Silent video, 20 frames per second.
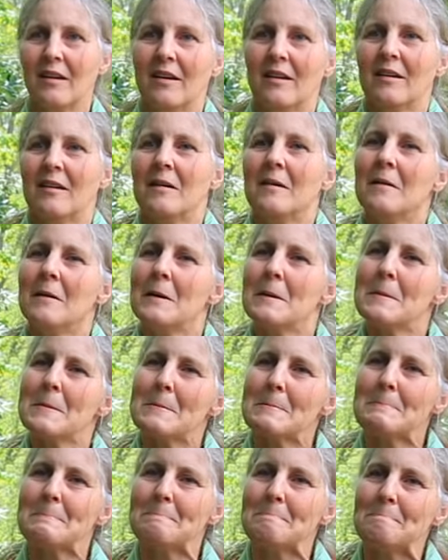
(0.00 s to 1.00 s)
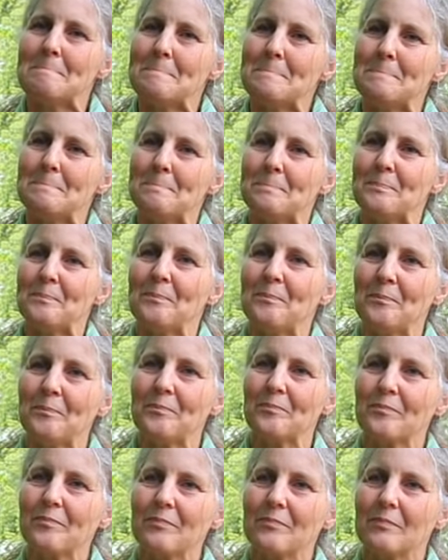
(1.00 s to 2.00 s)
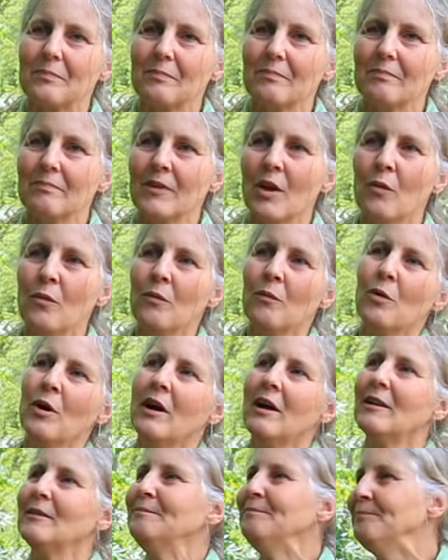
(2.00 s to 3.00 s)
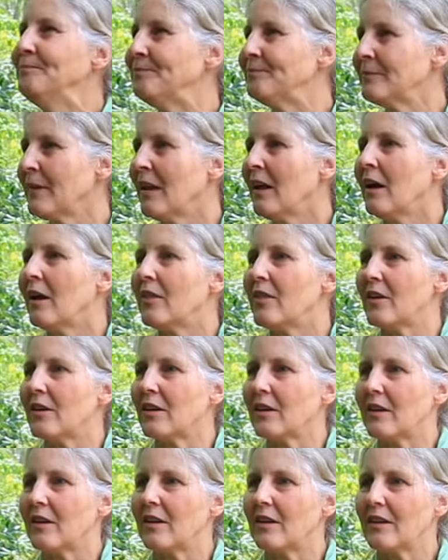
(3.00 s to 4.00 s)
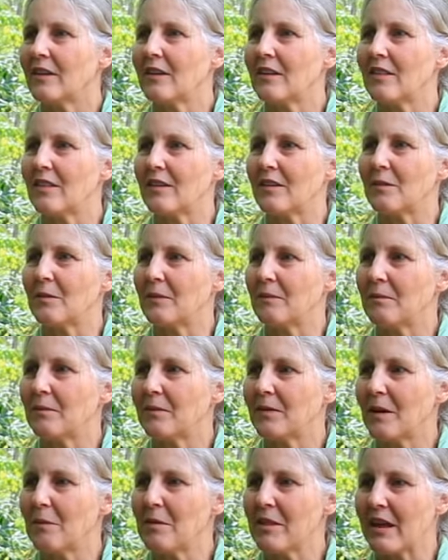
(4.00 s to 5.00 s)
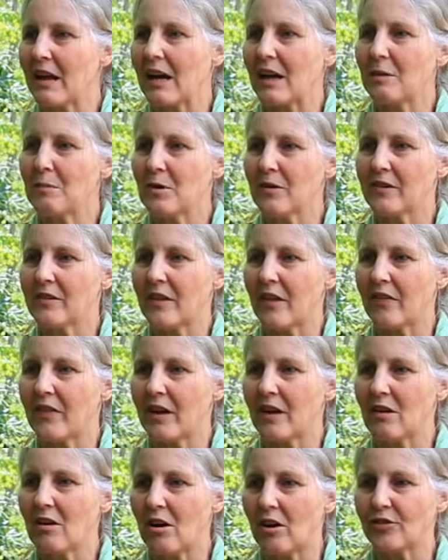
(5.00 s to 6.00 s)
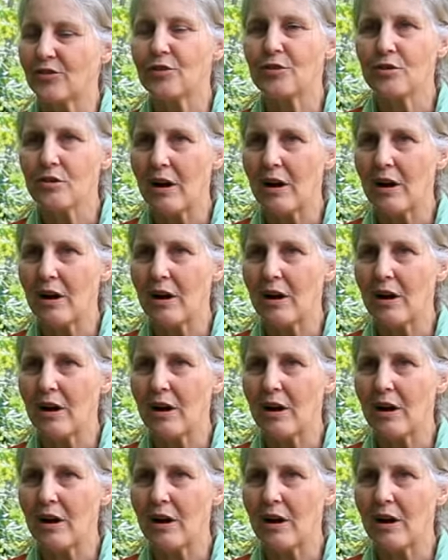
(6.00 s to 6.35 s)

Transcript: And how is that different than something else? I mean, well, the, the, some of the animals that they call true